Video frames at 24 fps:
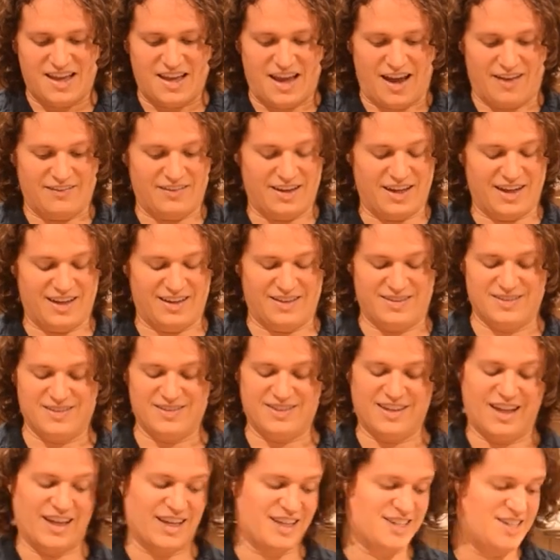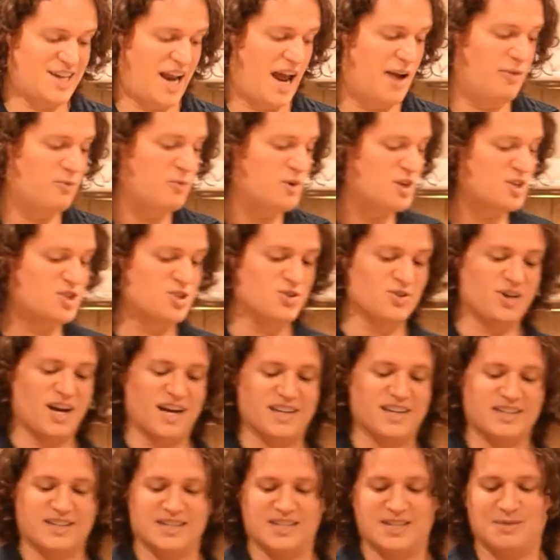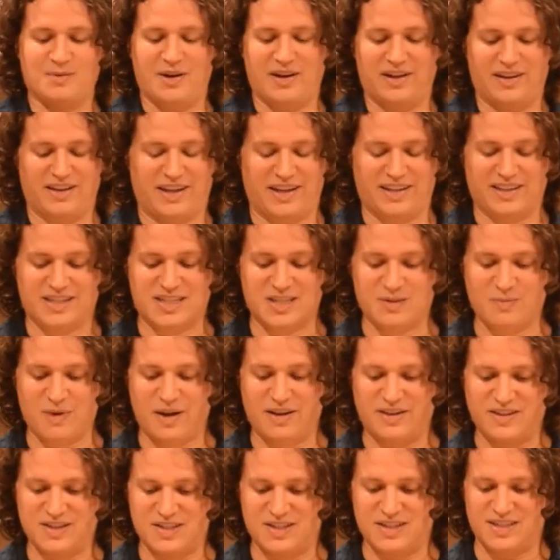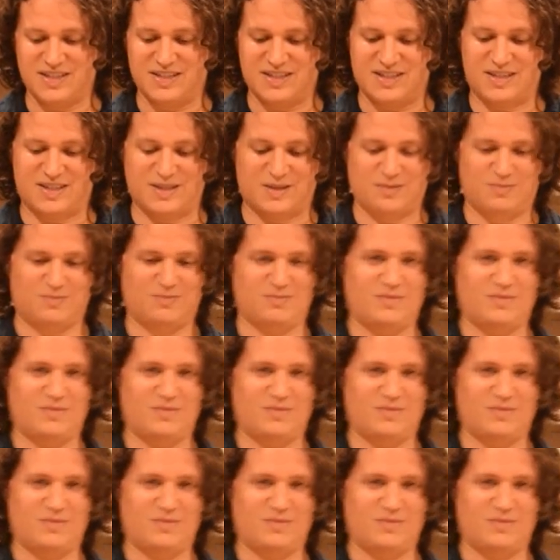I mean, like I said, I wish you guys could smell. Like the smell is just